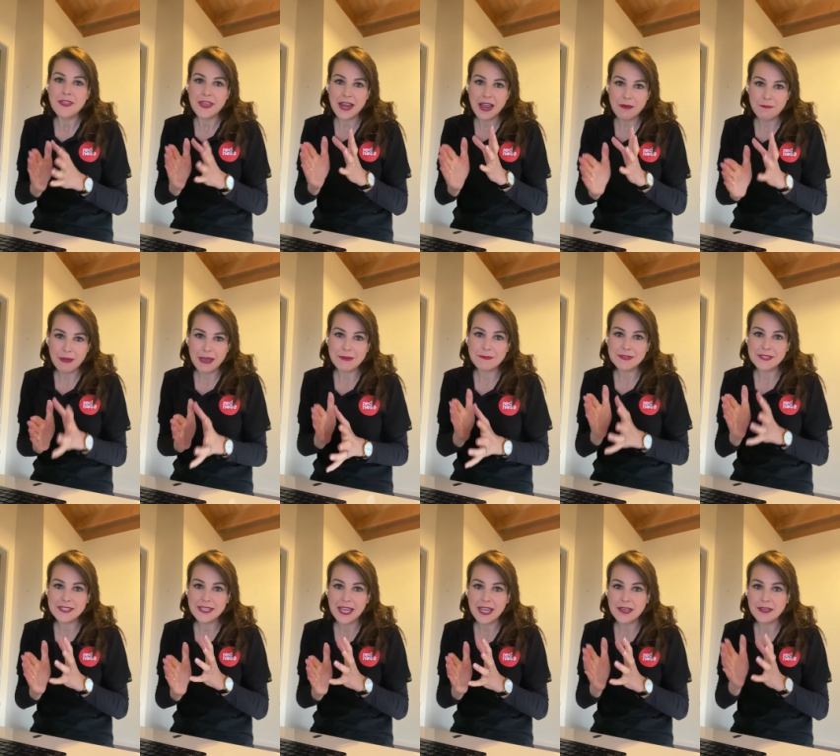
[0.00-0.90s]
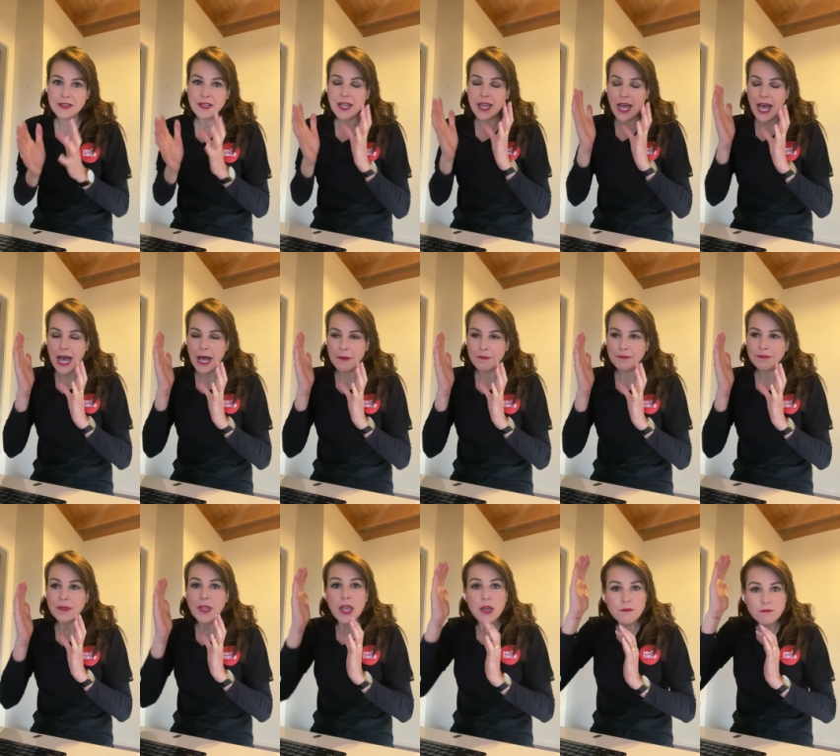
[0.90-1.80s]
that our babies can
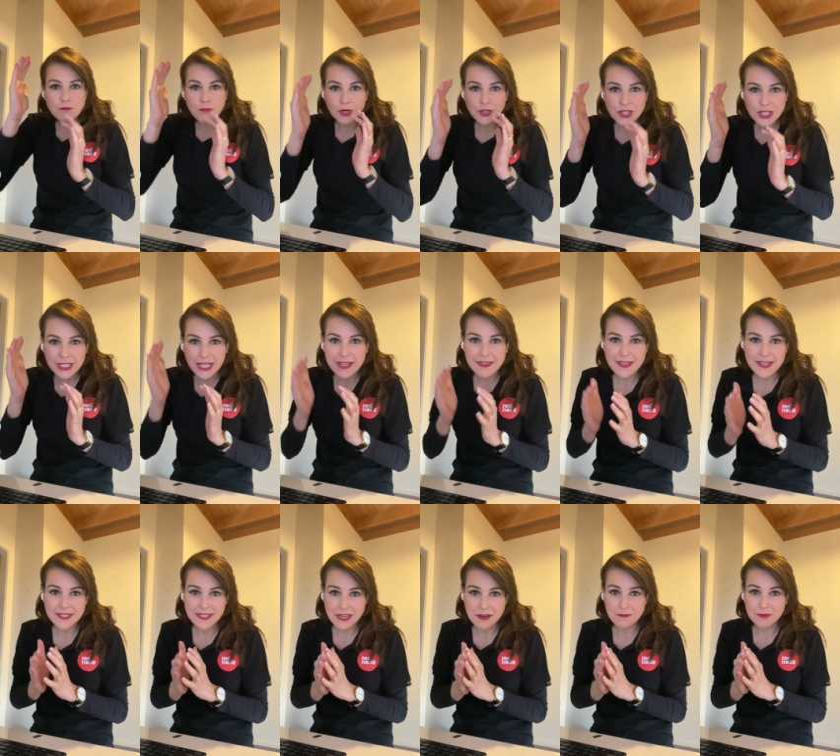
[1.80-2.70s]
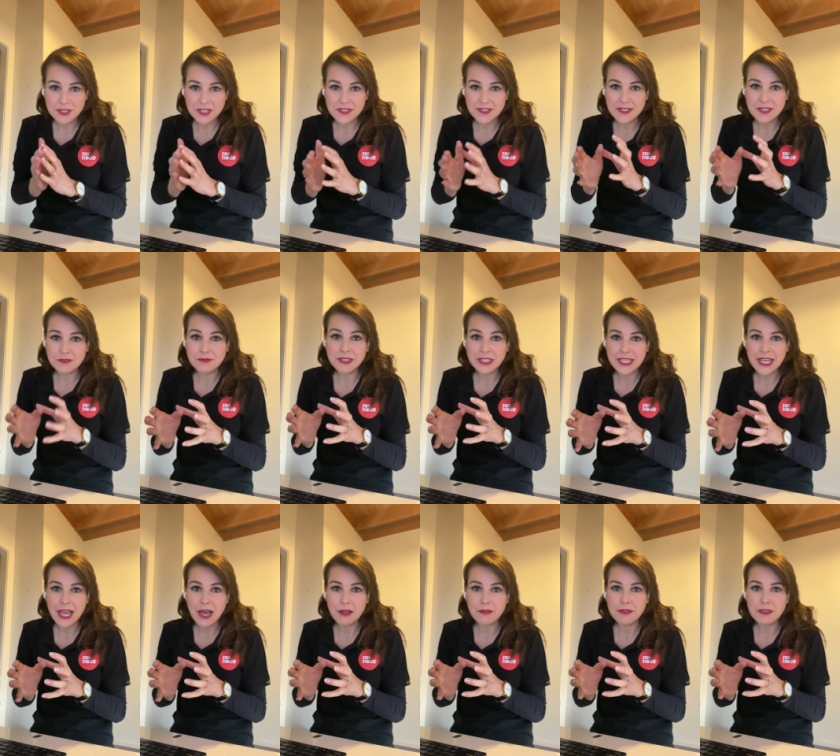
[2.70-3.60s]
um, modulate their temperatures in a really
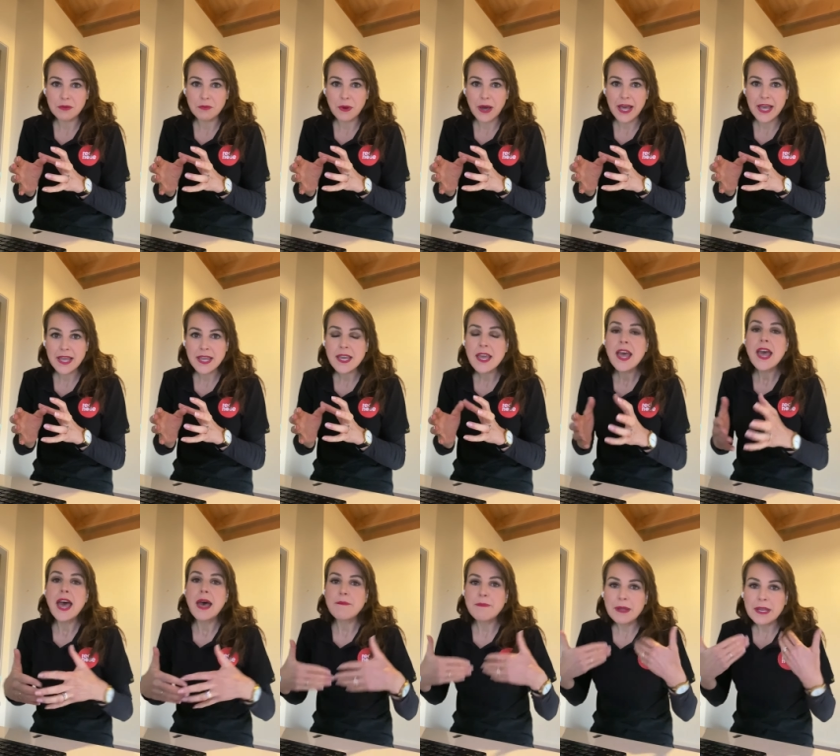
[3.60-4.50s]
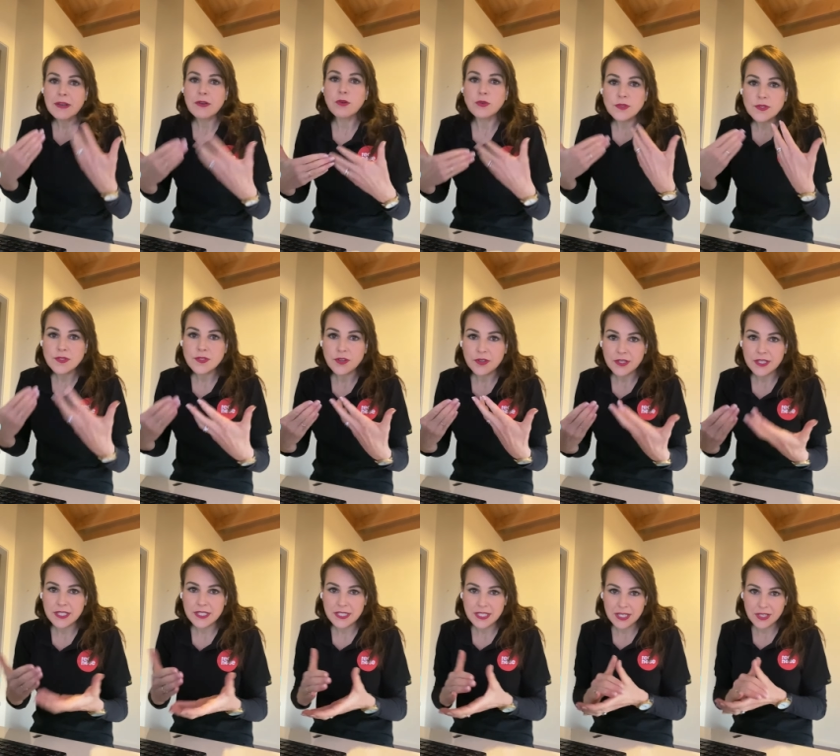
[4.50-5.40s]
healthy way, but also
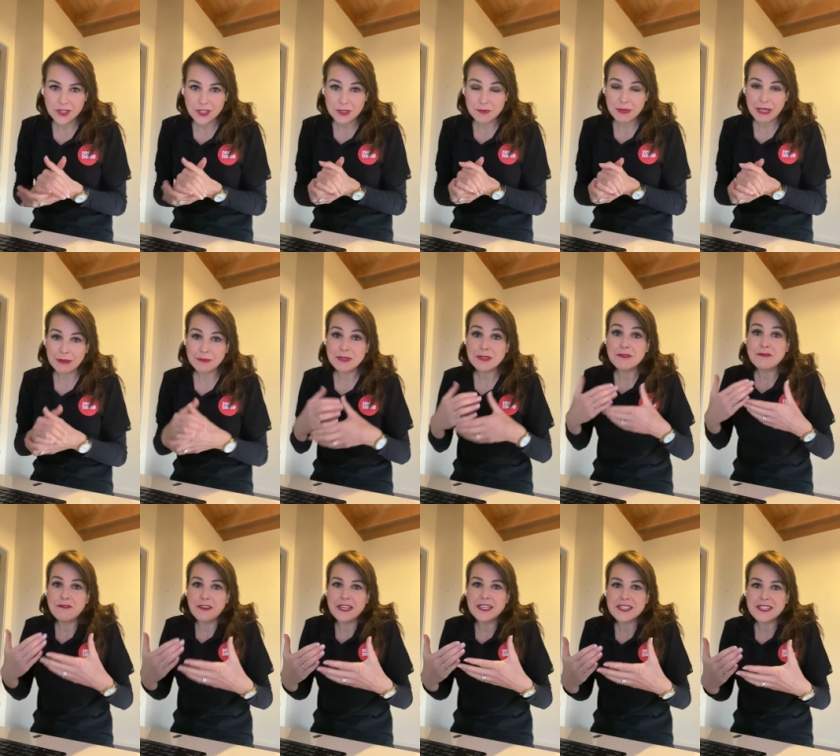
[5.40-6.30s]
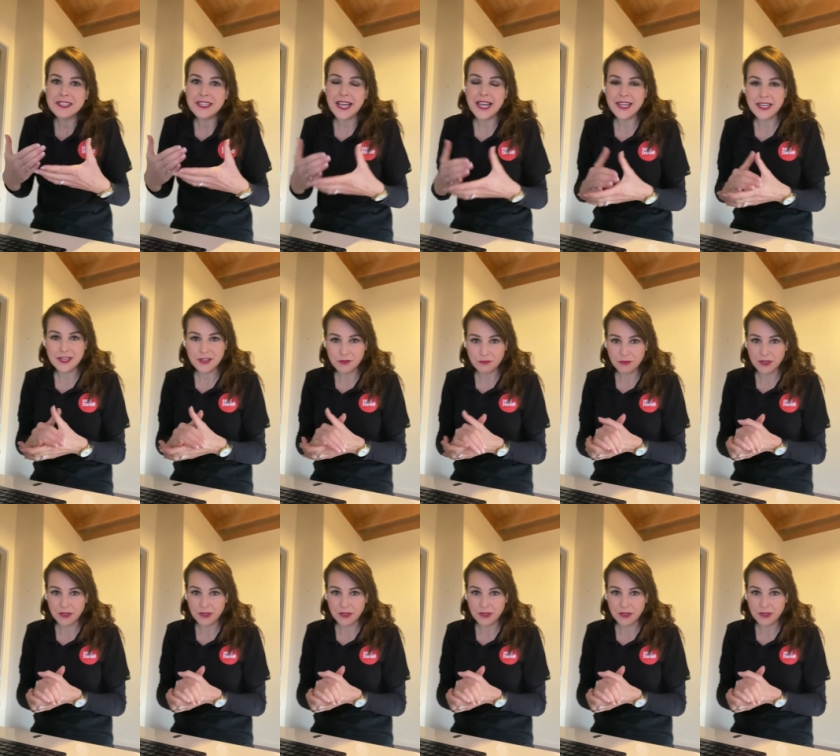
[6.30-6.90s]
continue to be able to ventilate in a